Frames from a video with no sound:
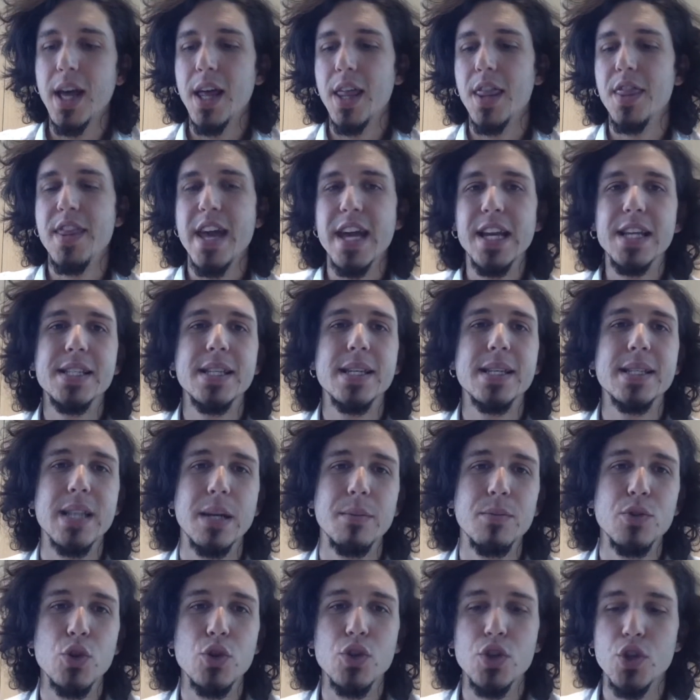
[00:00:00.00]
That is the
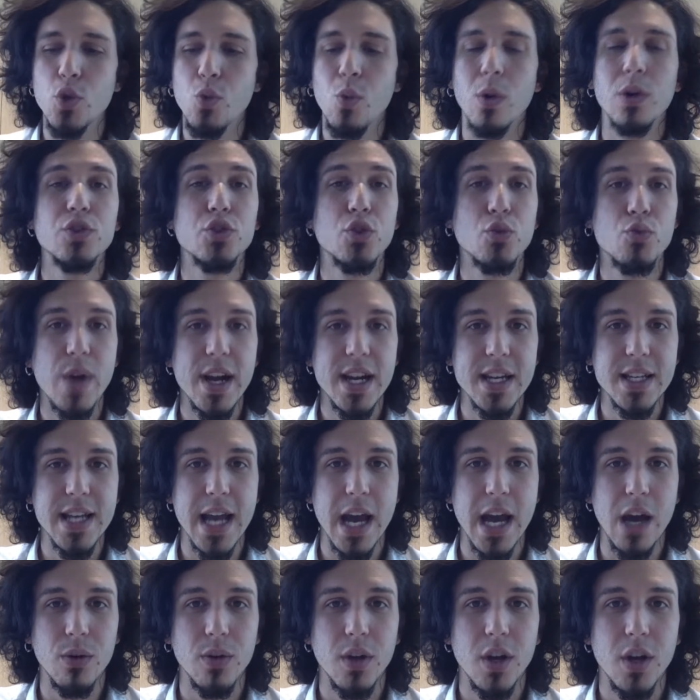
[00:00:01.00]
assumptions you want to write
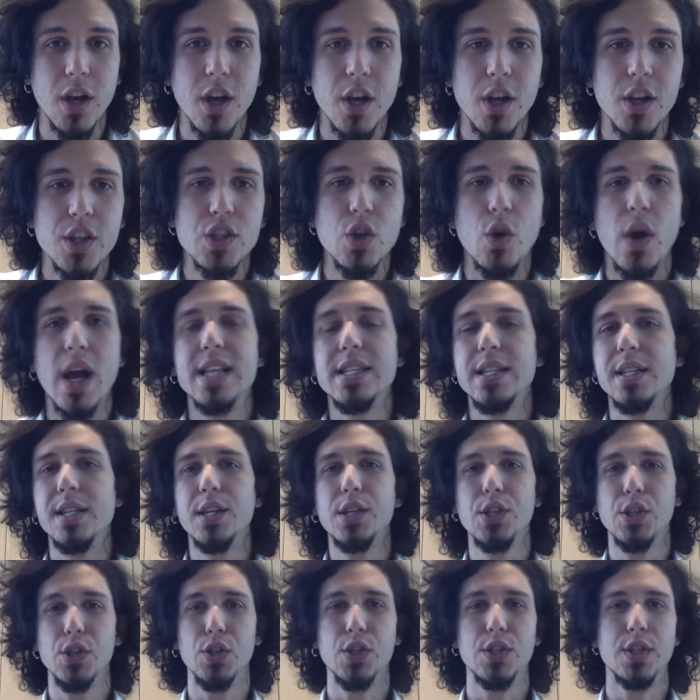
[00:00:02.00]
down. So as an
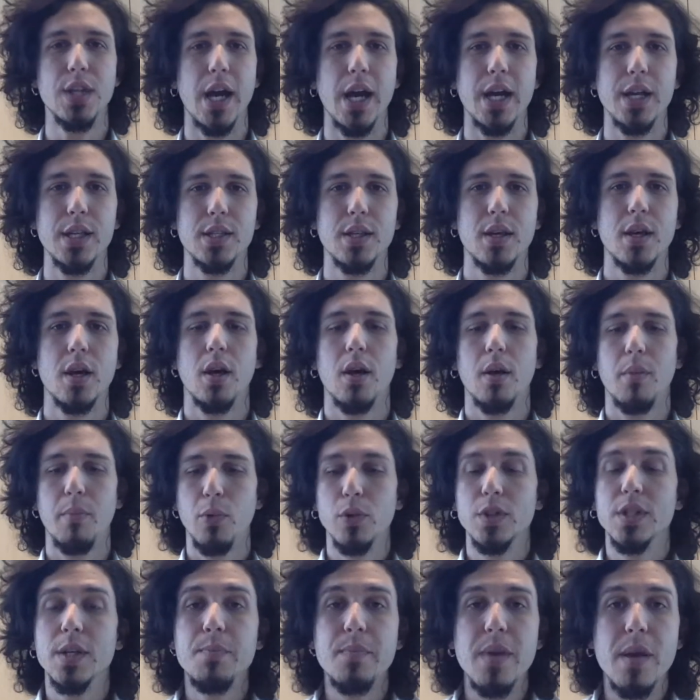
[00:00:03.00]
exercise,
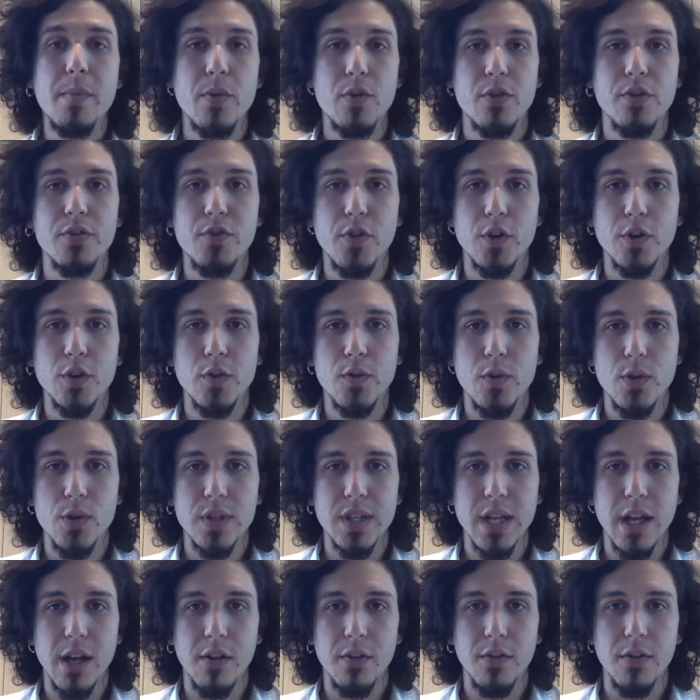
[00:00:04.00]
put a paper in front of
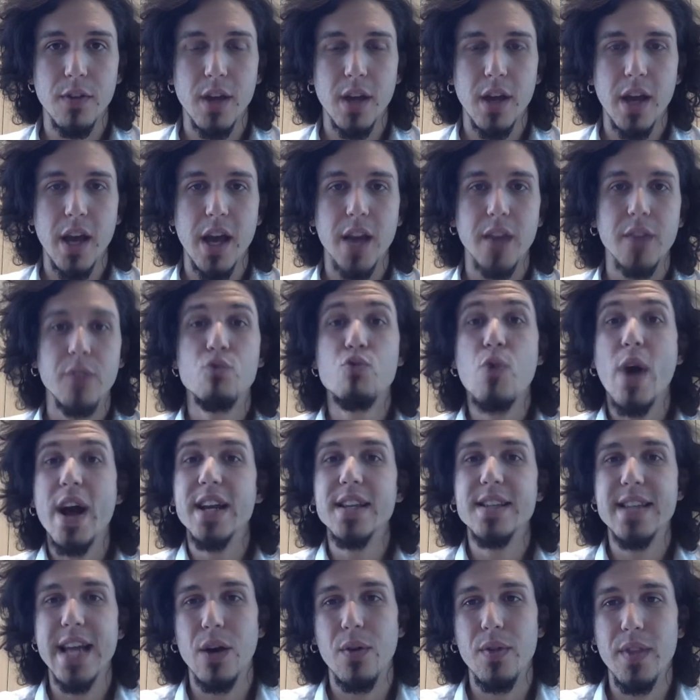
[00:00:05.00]
yourself and
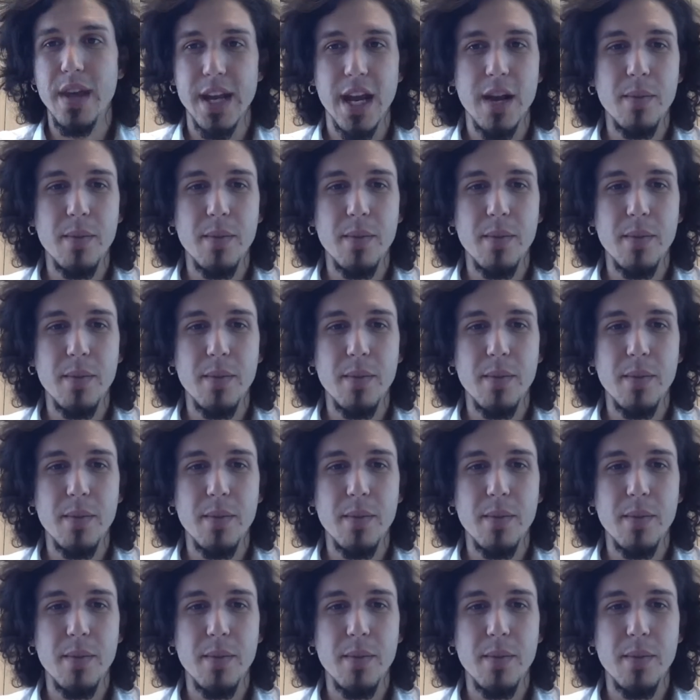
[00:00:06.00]
write down that